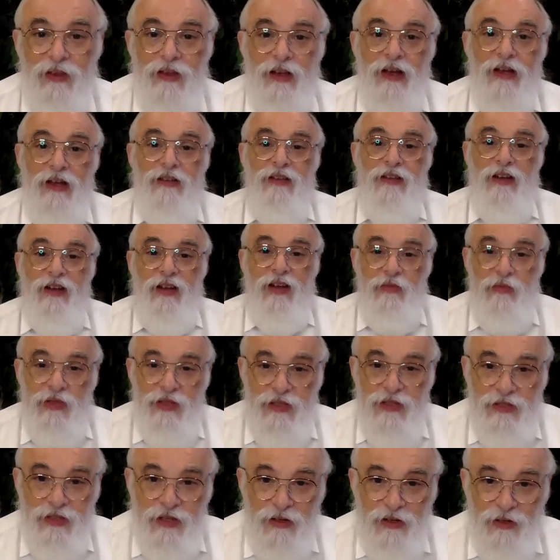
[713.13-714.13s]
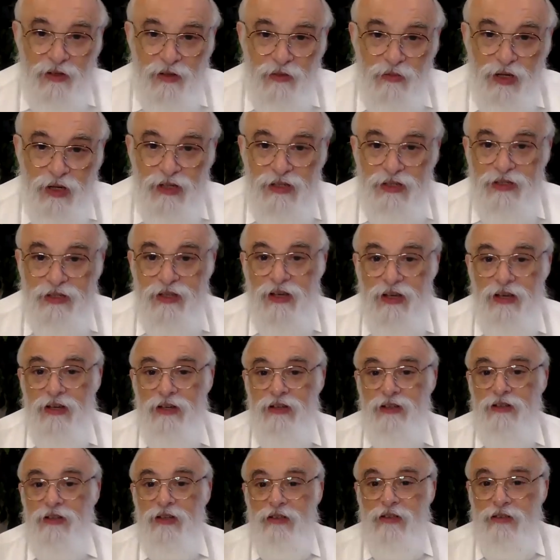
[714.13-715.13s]
Adarabba, the Seichel might
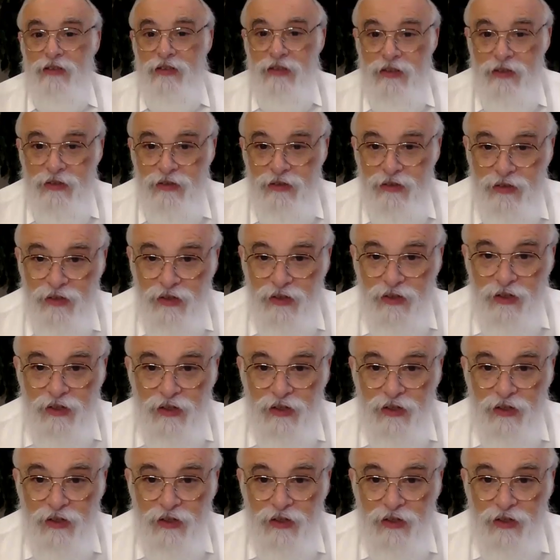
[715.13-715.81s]
say that it's a